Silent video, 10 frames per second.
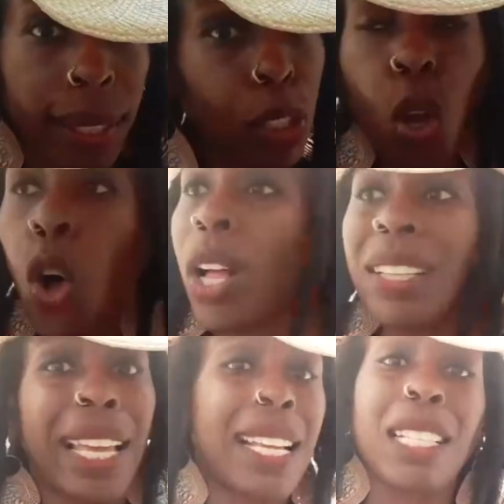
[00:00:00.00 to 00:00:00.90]
That's all
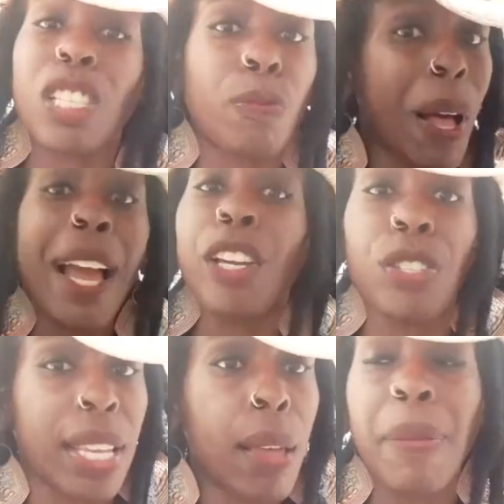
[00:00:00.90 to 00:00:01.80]
that
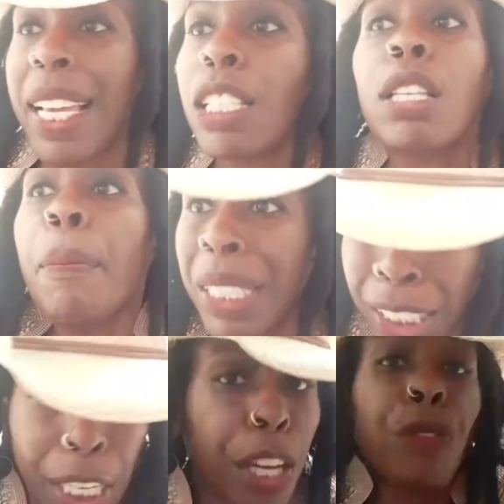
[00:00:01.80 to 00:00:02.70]
inspires him is
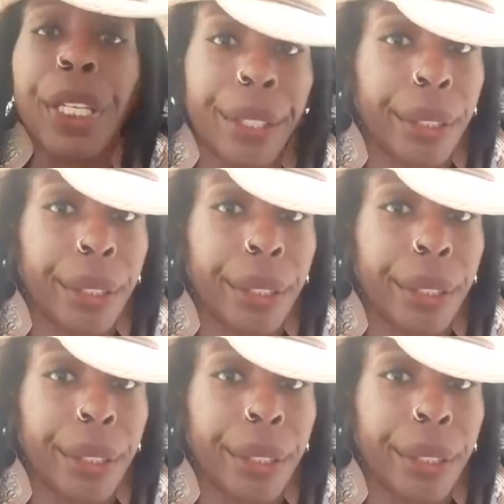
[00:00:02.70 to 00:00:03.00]
material.